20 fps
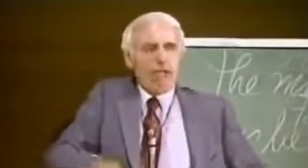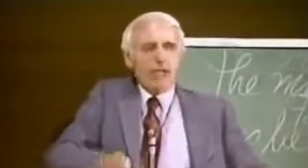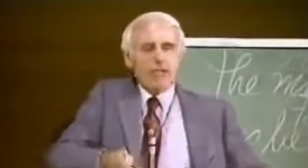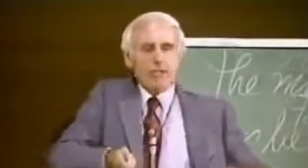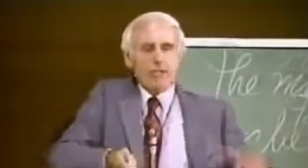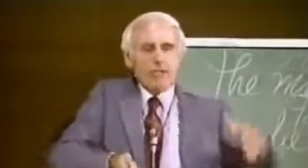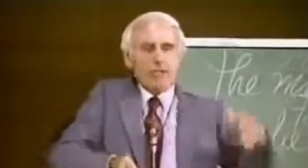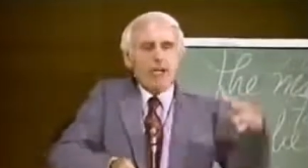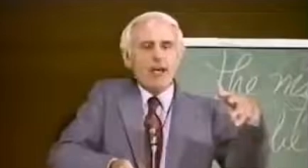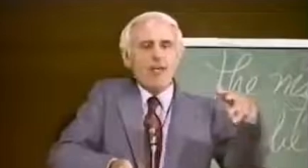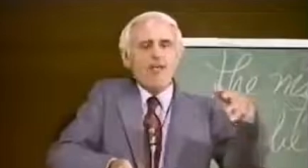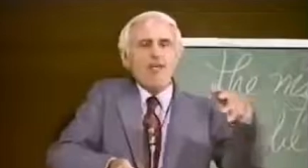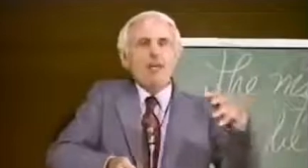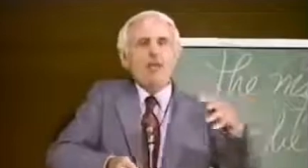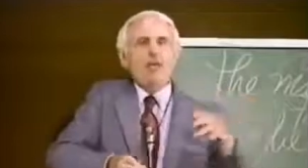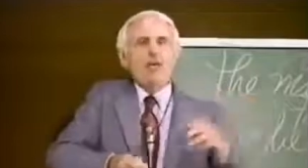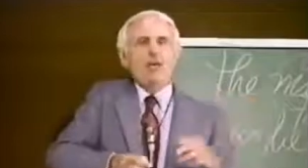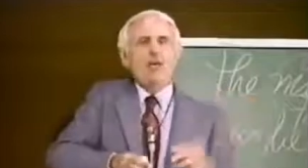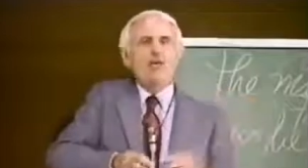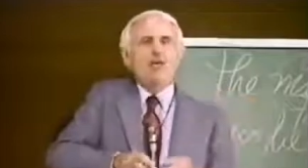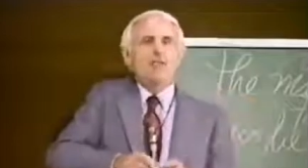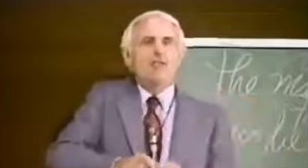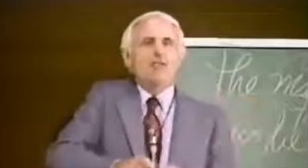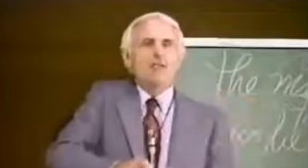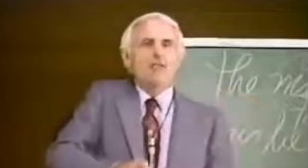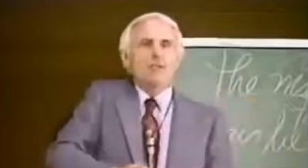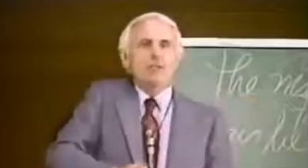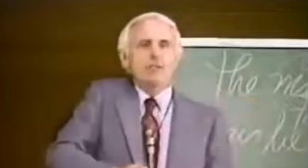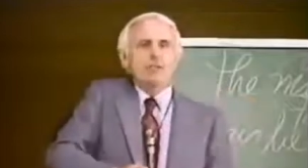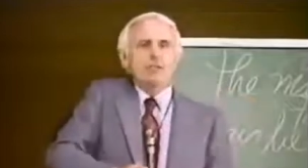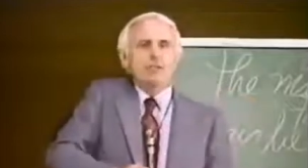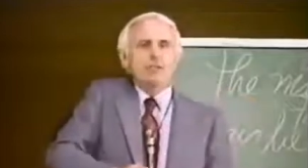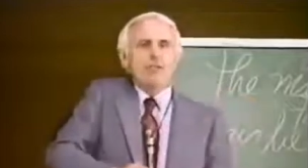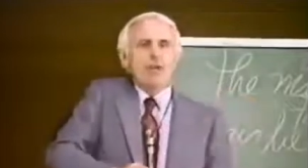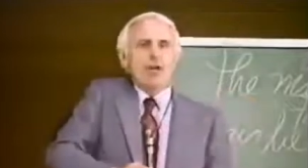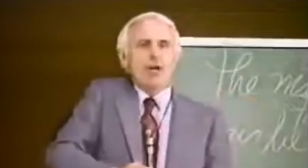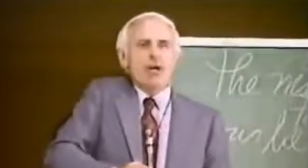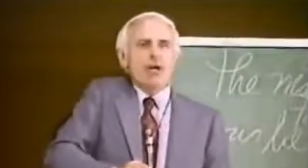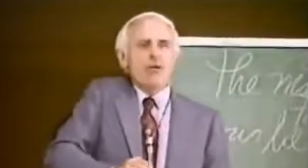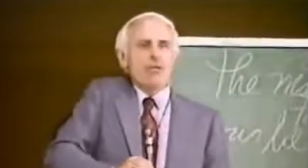I used to have that long list of reasons
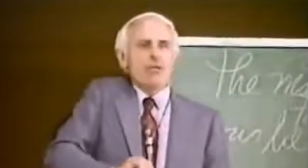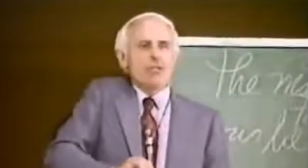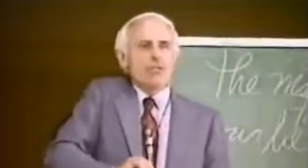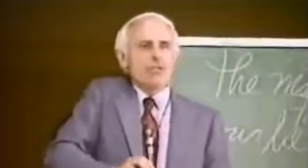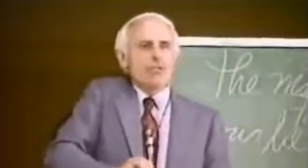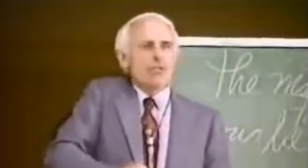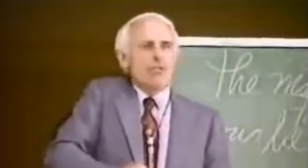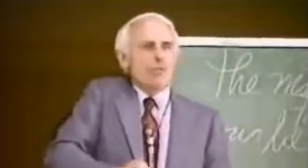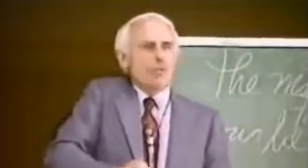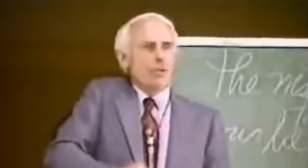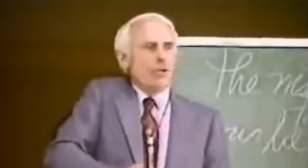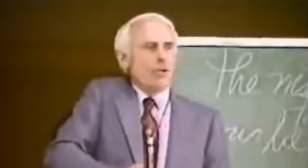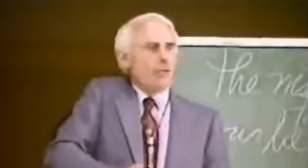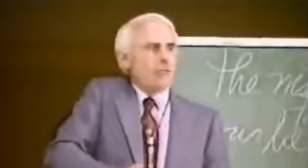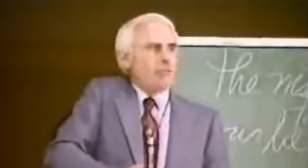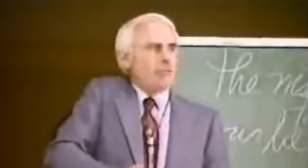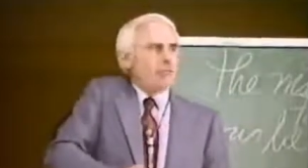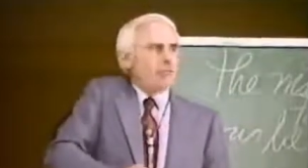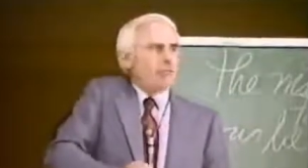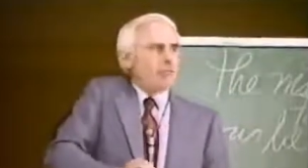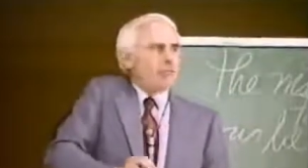why I wasn't doing well.